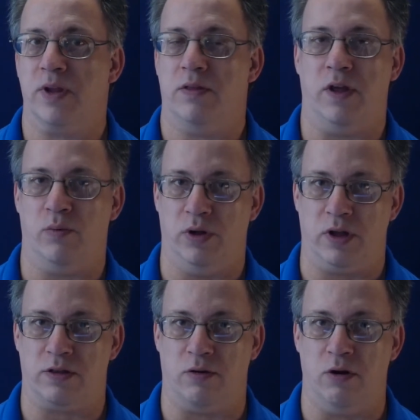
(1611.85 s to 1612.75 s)
They will get
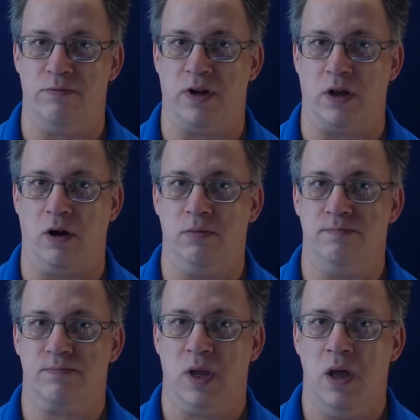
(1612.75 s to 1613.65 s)
their own video,
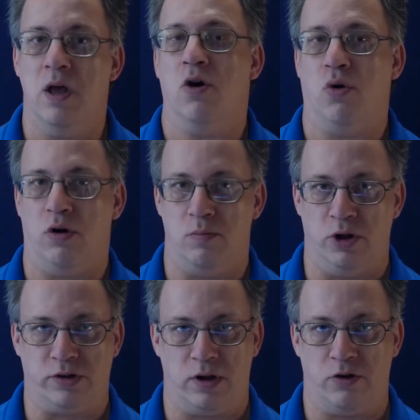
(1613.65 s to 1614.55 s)
or a
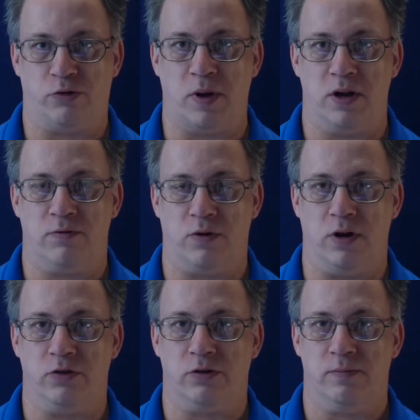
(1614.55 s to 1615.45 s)
multi-year spending
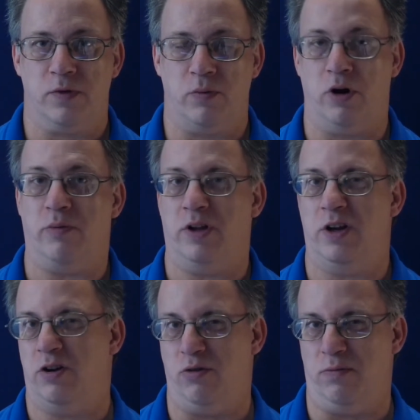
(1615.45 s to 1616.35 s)
freeze. We don't really need
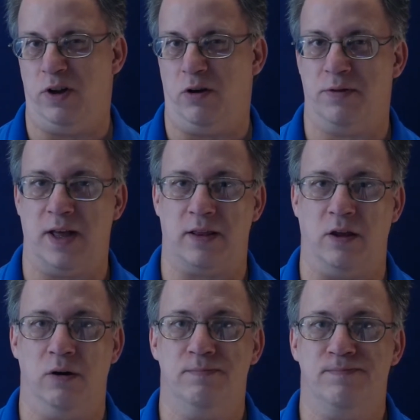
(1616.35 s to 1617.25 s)
to do a video for that, though.